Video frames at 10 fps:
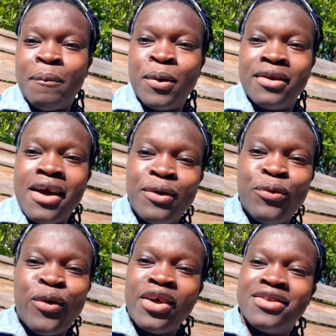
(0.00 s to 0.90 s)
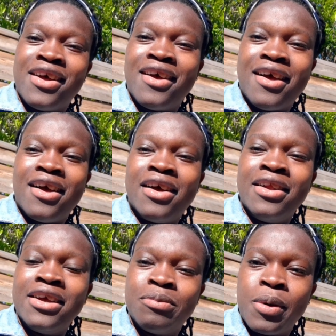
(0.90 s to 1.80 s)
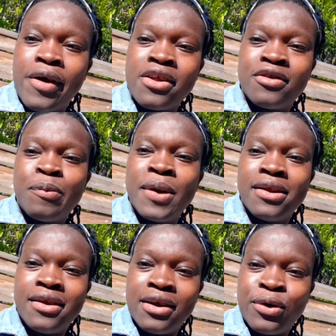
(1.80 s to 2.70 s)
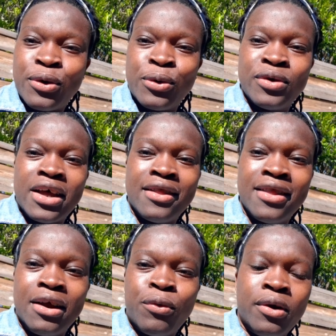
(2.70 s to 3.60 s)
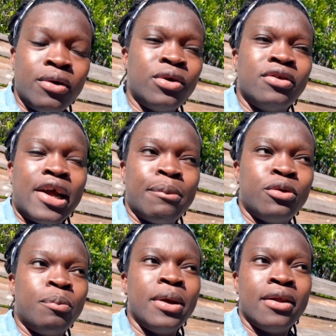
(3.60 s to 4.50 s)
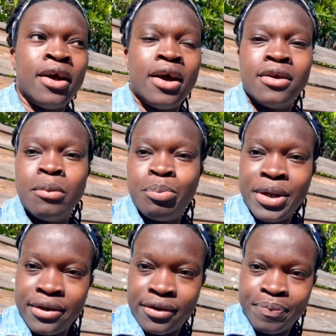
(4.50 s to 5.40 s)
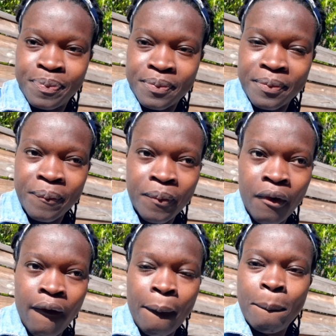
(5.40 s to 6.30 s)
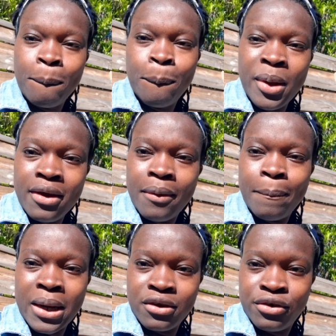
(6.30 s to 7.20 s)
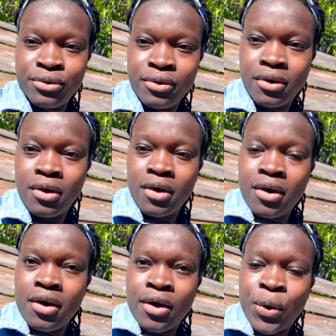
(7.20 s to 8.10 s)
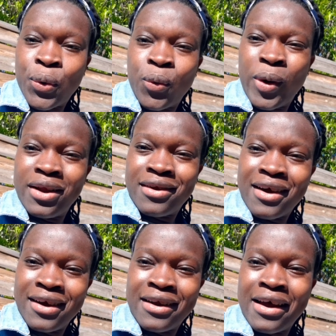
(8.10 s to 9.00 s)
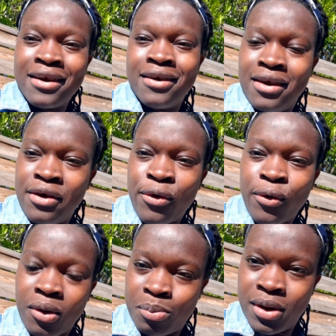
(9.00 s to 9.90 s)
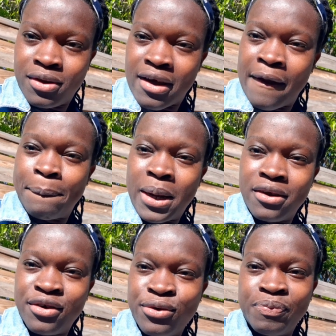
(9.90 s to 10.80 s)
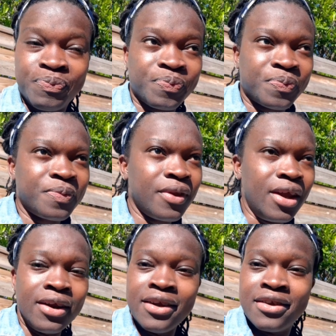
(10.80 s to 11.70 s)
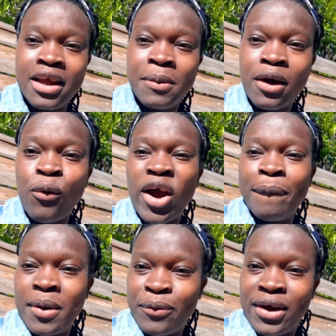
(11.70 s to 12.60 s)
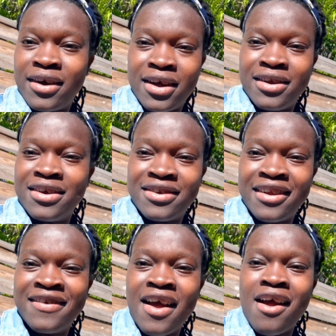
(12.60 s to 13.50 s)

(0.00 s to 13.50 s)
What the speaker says: But that was an experience to build that house. And then when it was time to build the pit, me and Matthew went ahead and dig our pit, and Matthew, this label like a white man when he called himself,